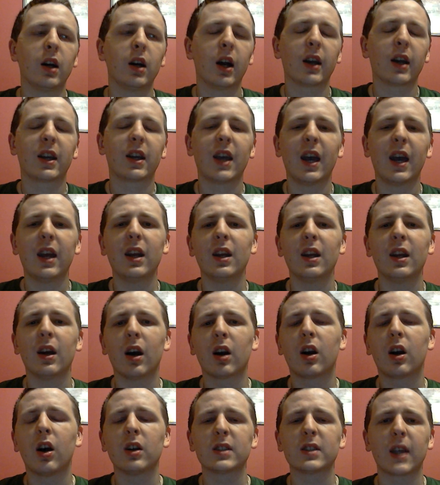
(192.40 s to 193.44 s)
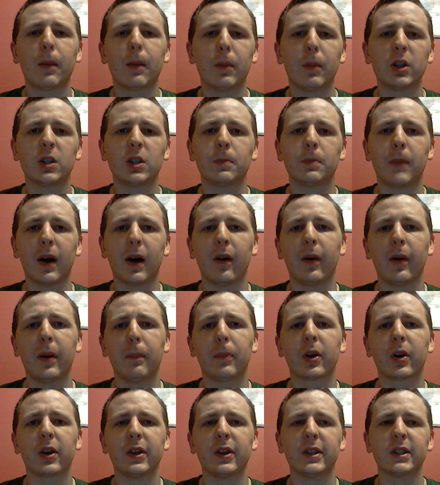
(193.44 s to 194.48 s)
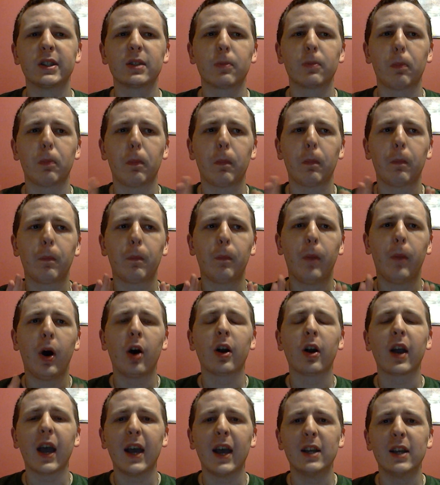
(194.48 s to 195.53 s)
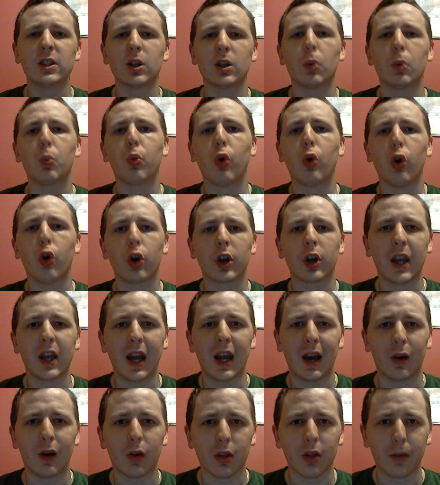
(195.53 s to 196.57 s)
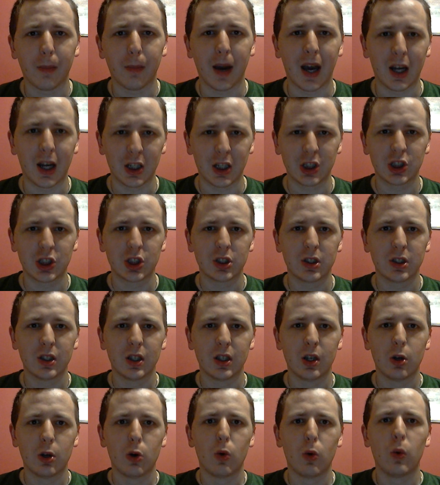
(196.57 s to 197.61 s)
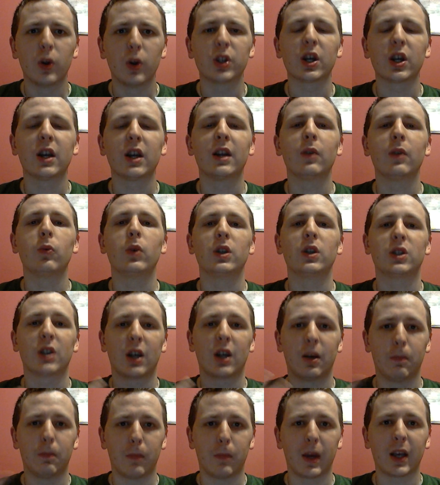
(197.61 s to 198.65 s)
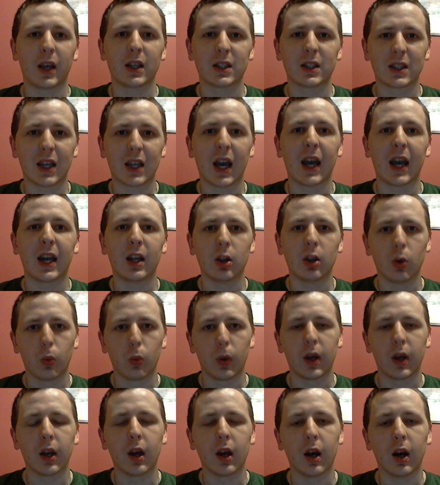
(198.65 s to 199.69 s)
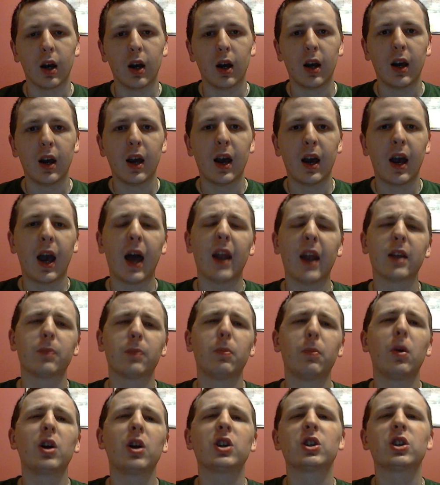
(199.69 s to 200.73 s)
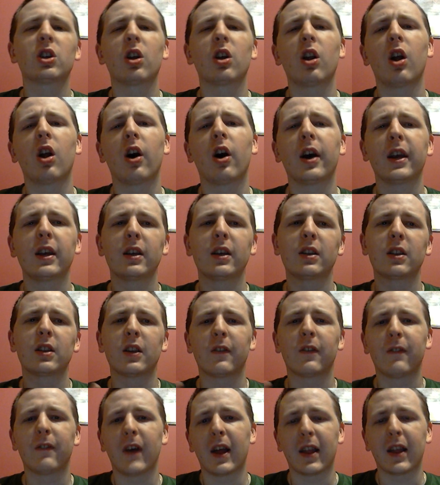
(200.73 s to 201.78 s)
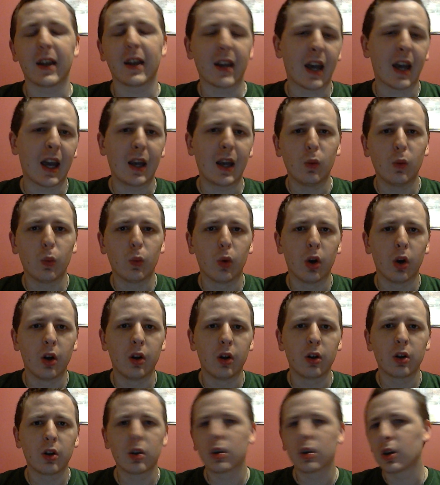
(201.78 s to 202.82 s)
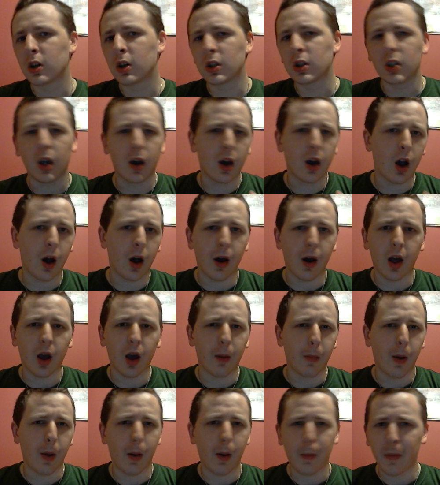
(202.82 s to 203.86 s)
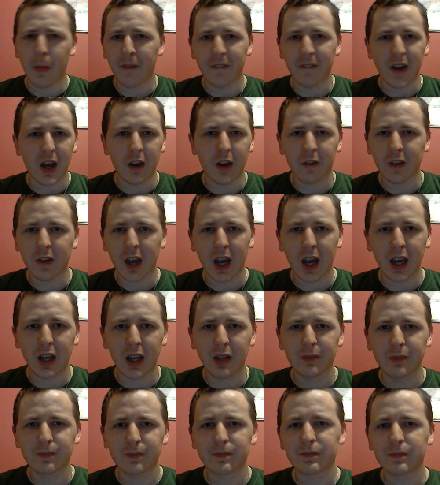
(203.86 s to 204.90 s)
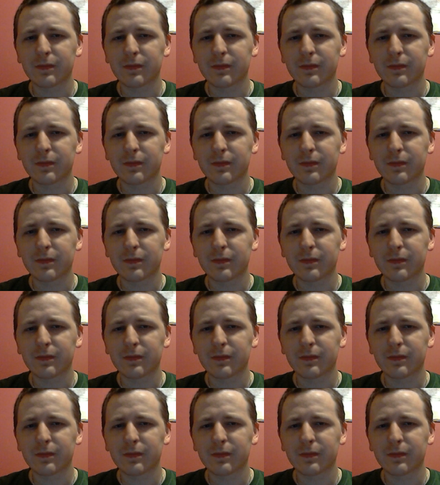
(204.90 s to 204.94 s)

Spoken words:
again, I can't say much about it because Punk ends up walking out the match, which makes Kane the winner. And as much as I like the fact that Kane won, because I'm a fan of Kane,